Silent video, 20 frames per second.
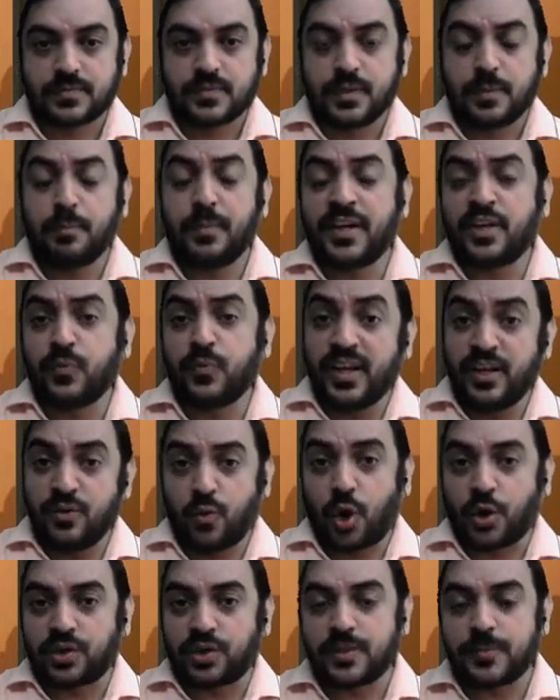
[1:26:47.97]
Between
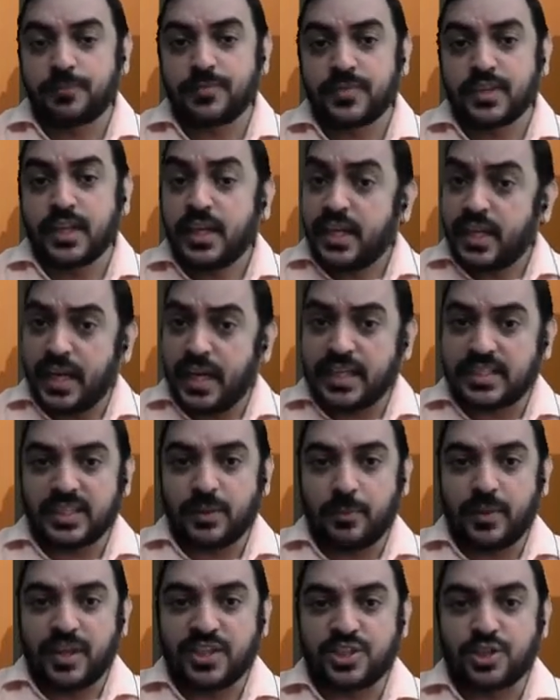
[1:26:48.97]
what? It's a
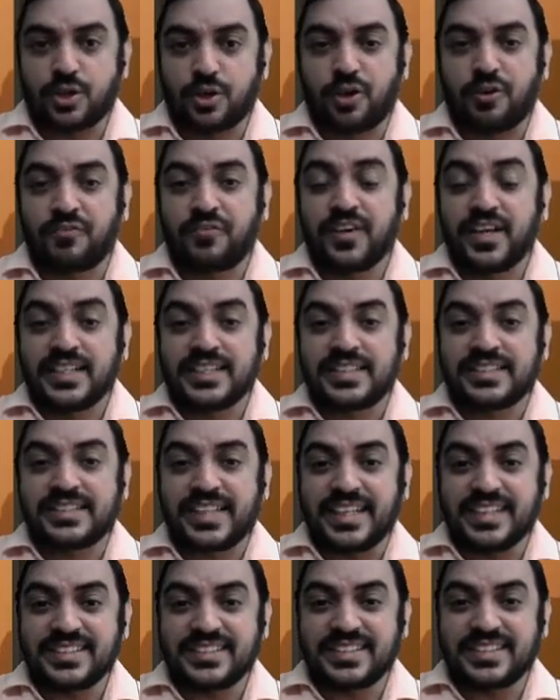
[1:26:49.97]
measure of
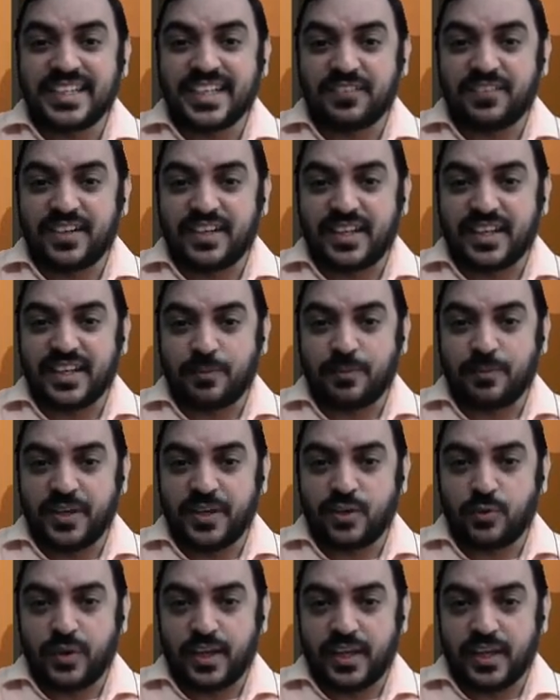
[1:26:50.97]
sensitivity
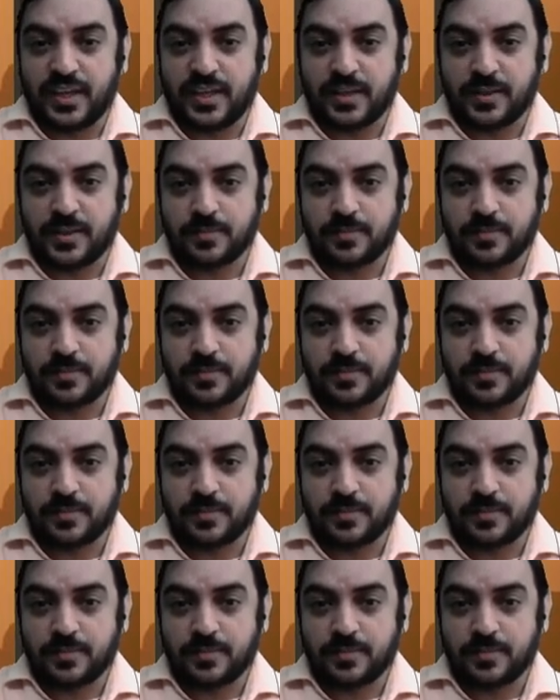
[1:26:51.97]
between